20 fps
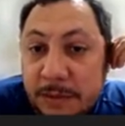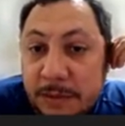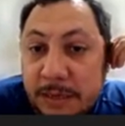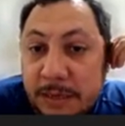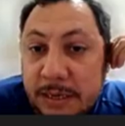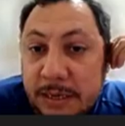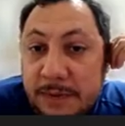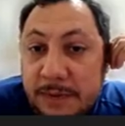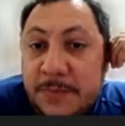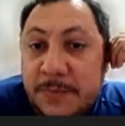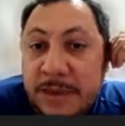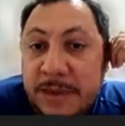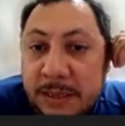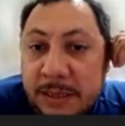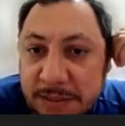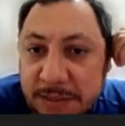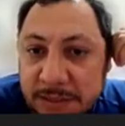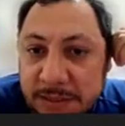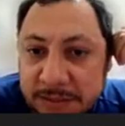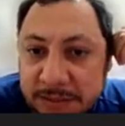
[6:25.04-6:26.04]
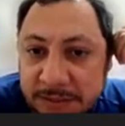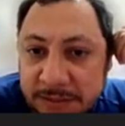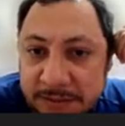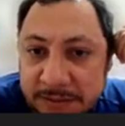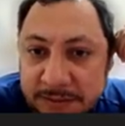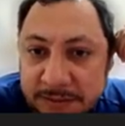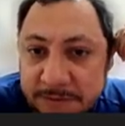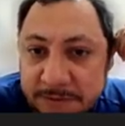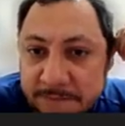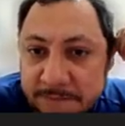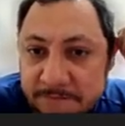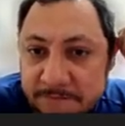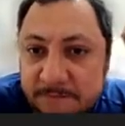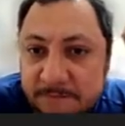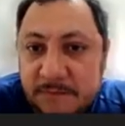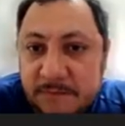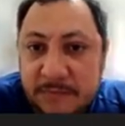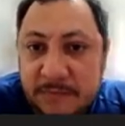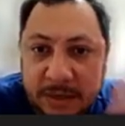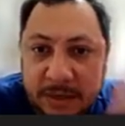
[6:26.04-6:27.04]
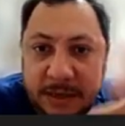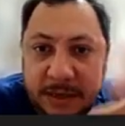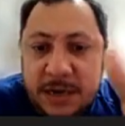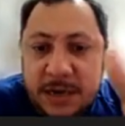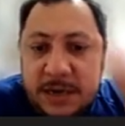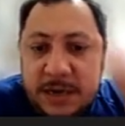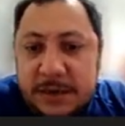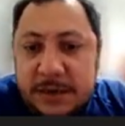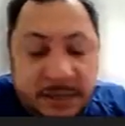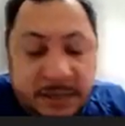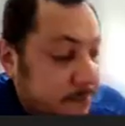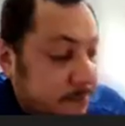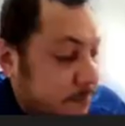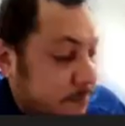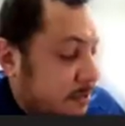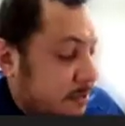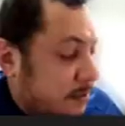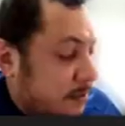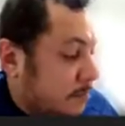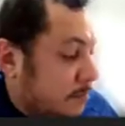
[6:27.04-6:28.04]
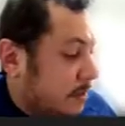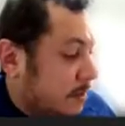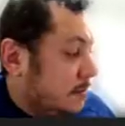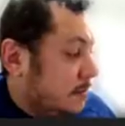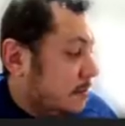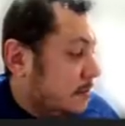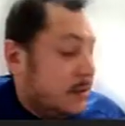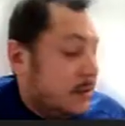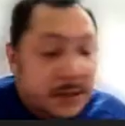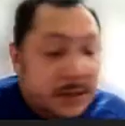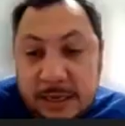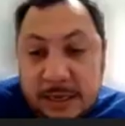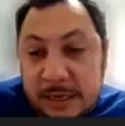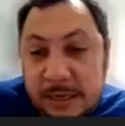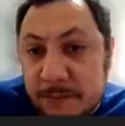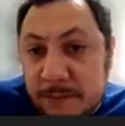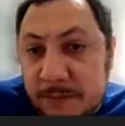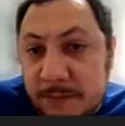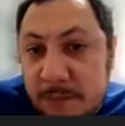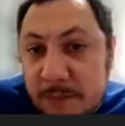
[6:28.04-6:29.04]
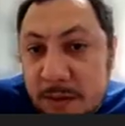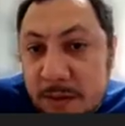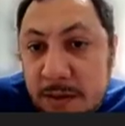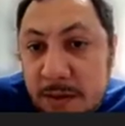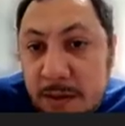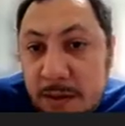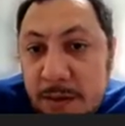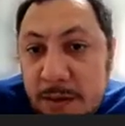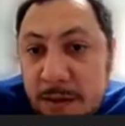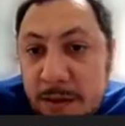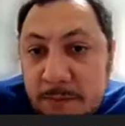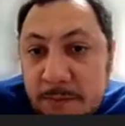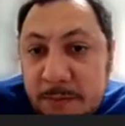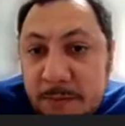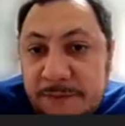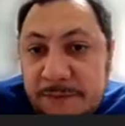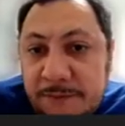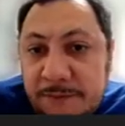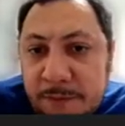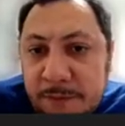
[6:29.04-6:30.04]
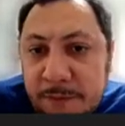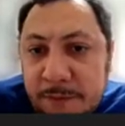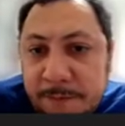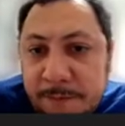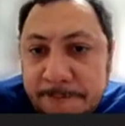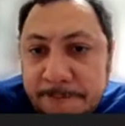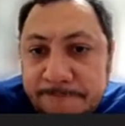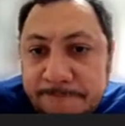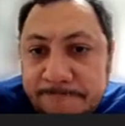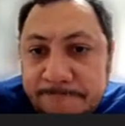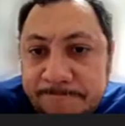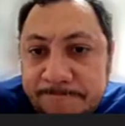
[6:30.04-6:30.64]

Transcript: ambient distance. Here, the ambient can be from